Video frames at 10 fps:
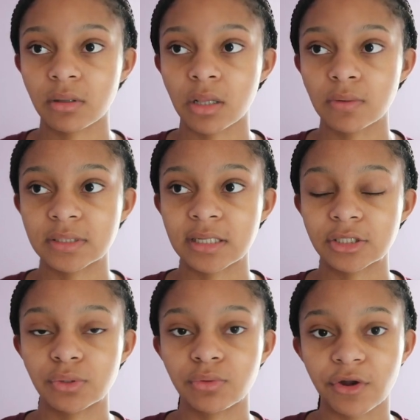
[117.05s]
closes
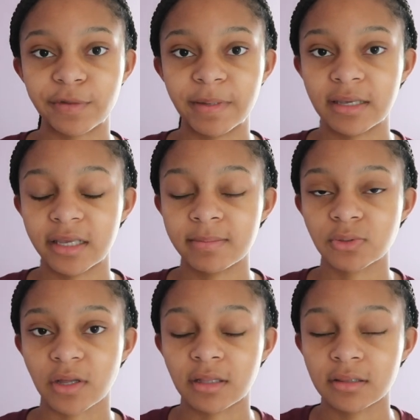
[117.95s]
at 2 30 p.m
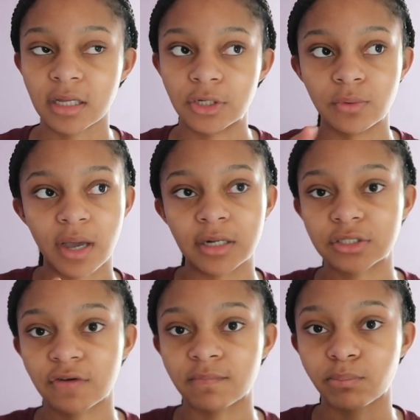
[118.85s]
so i think they do kind of
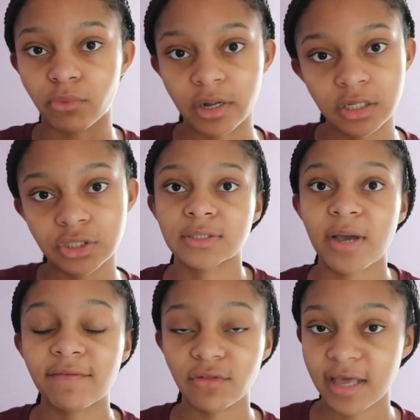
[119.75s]
serve brunch so
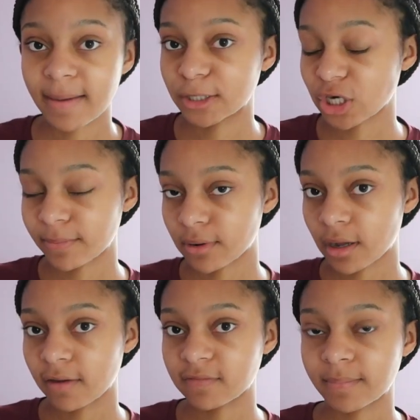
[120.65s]
after that i'm gonna drop her
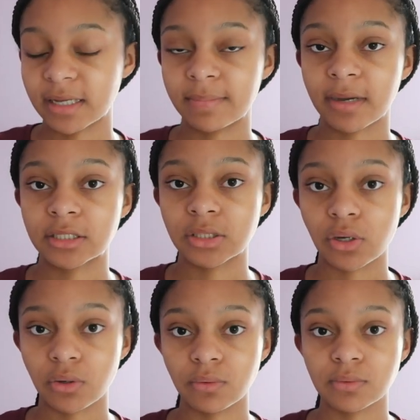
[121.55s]
off and i'm gonna get my
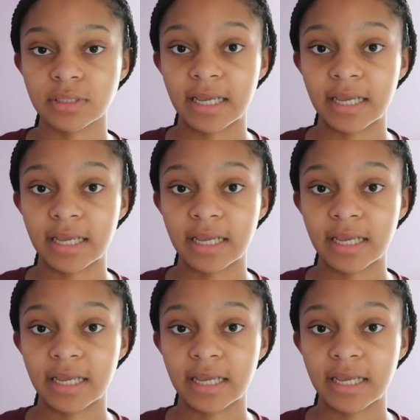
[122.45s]
toes